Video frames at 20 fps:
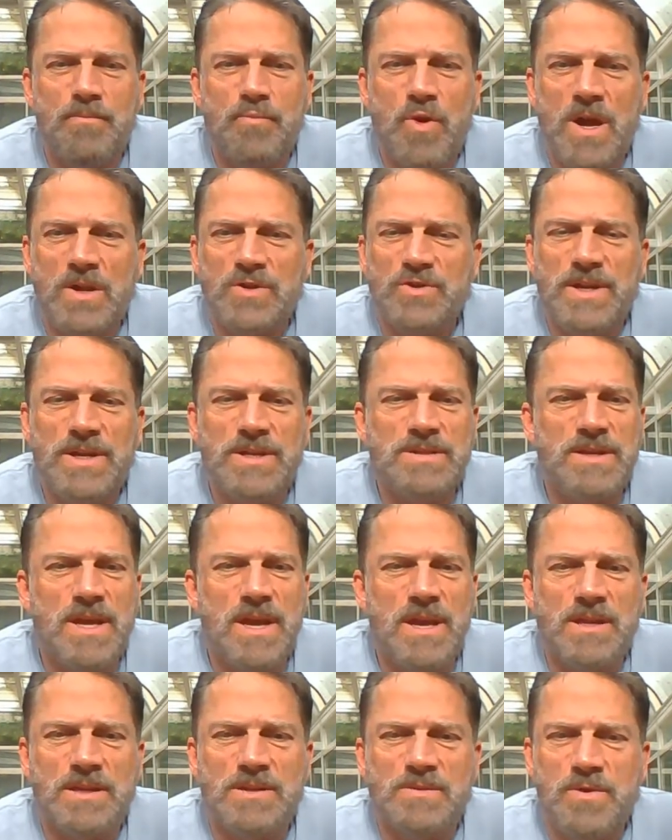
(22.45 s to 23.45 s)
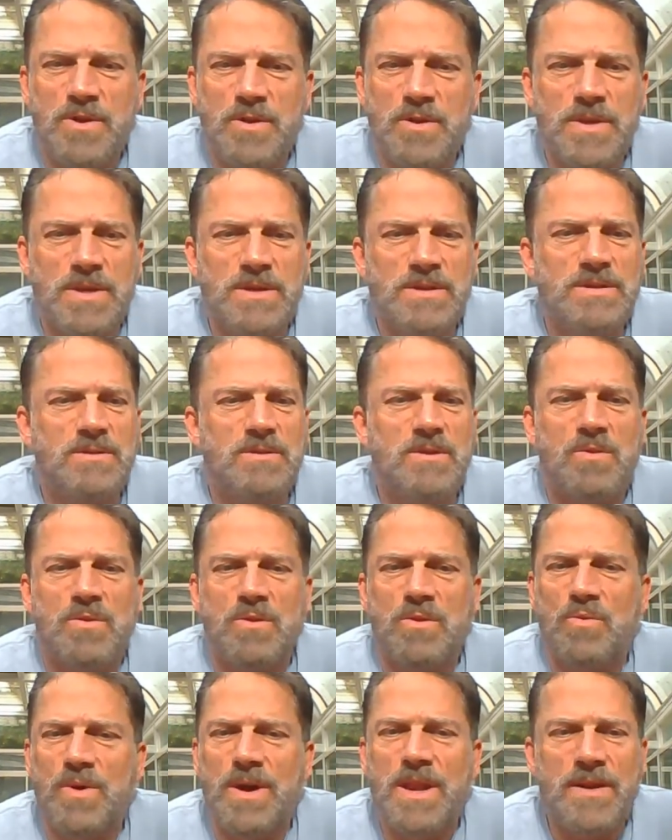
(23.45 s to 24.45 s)
projects and experiments
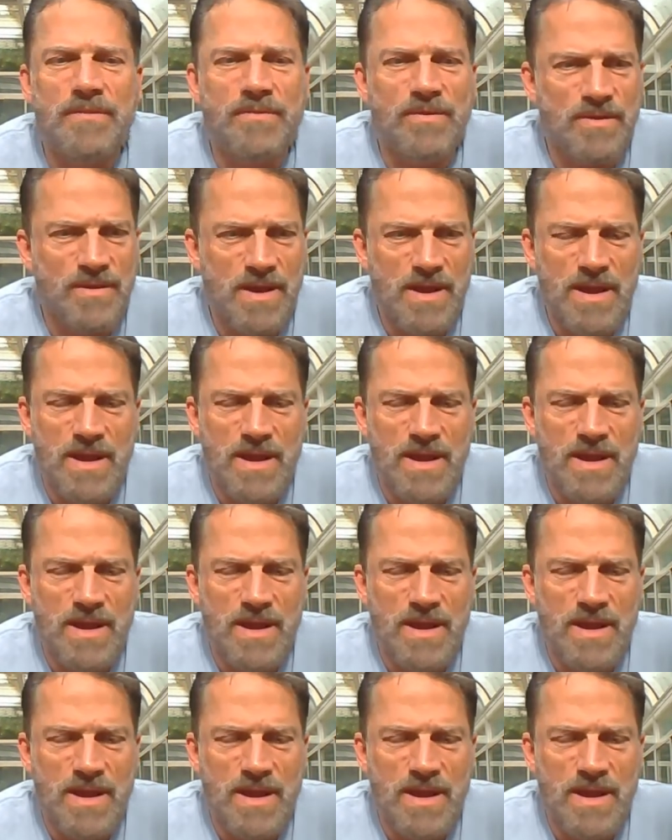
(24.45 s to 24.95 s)
or whatever